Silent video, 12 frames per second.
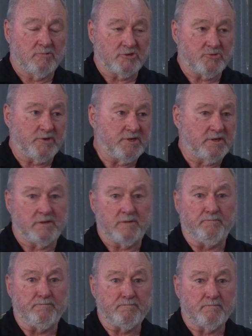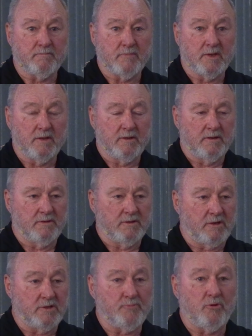which we did.
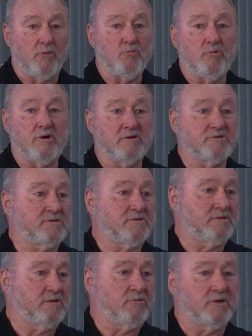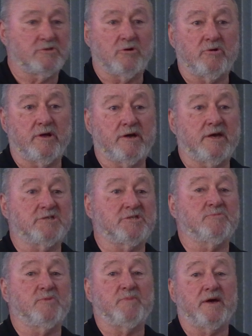The only problem was no one had told our
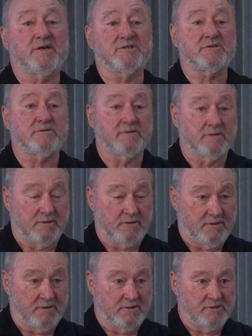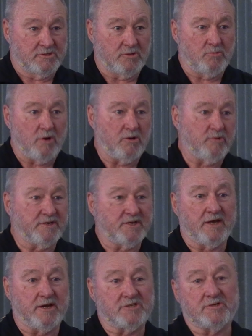customer base. So while
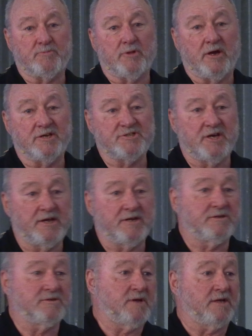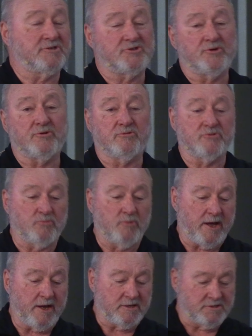we'd cut our supply chain and, and circled the
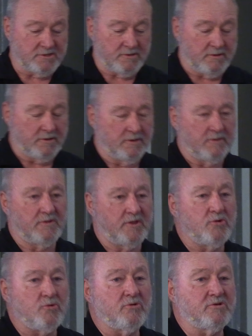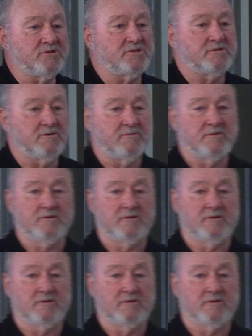wagons, the orders